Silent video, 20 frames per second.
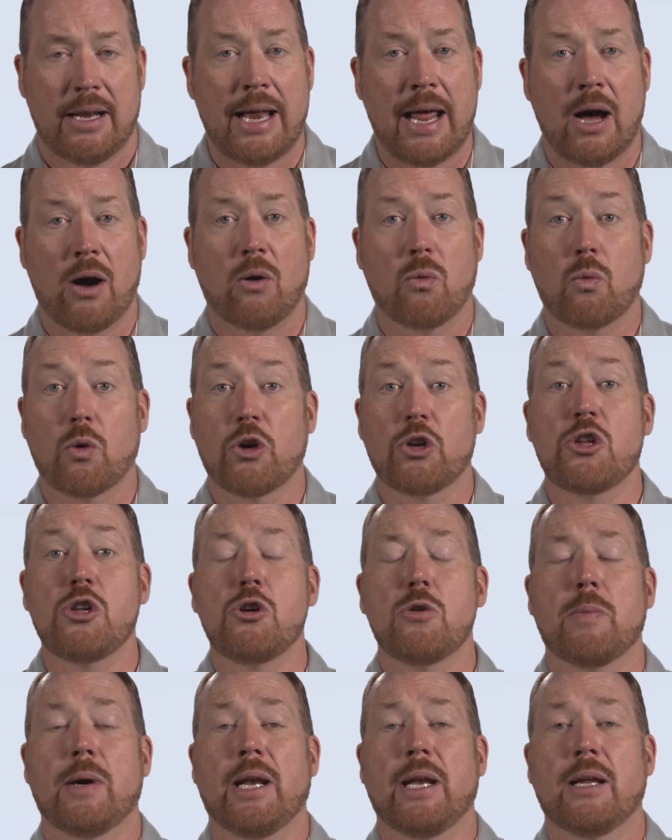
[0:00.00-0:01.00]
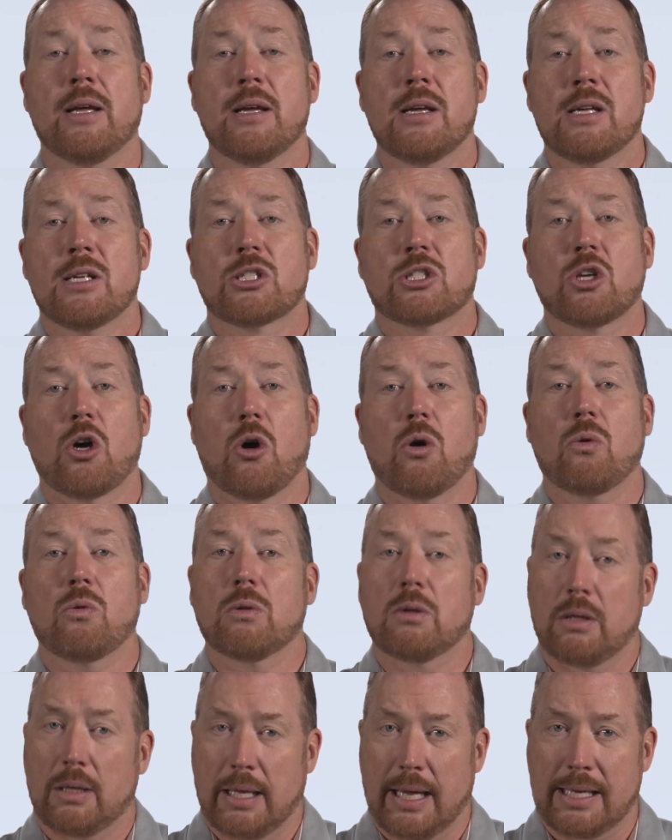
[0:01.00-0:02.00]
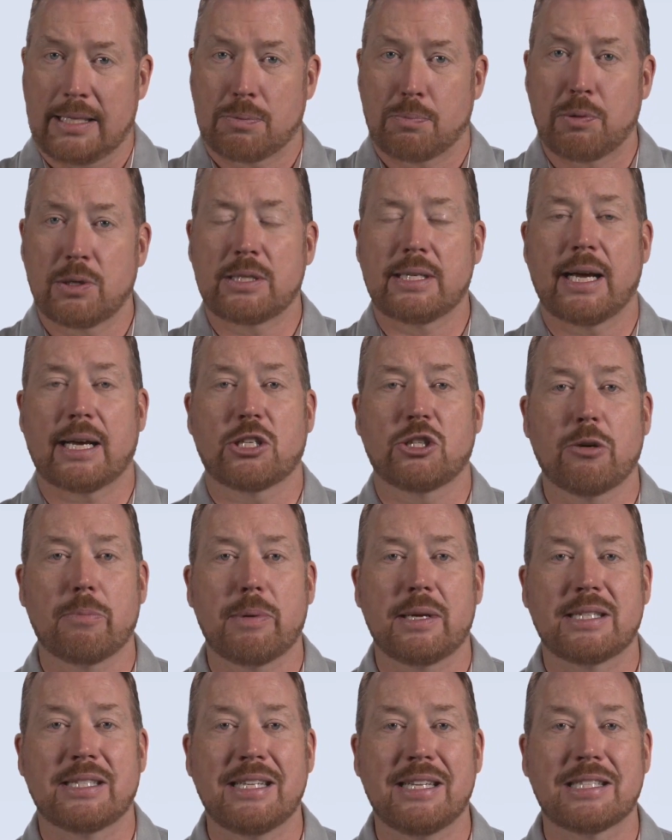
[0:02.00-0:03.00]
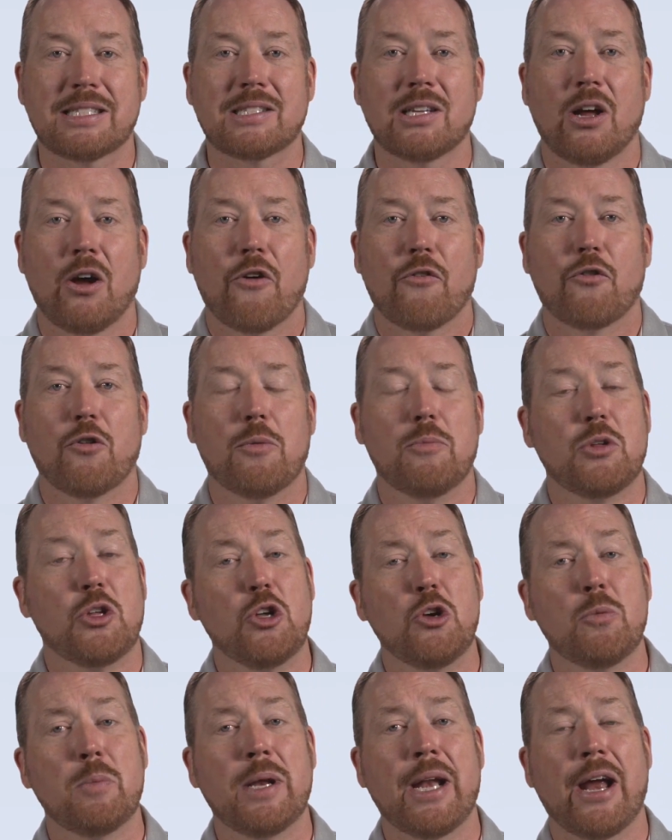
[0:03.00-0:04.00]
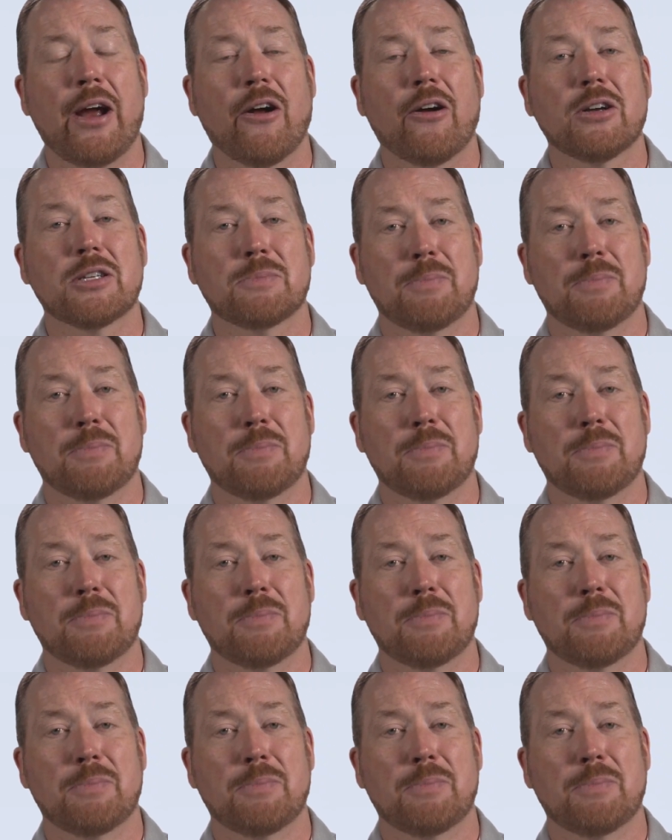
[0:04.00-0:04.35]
Now, we're human, so let's protect your business from human error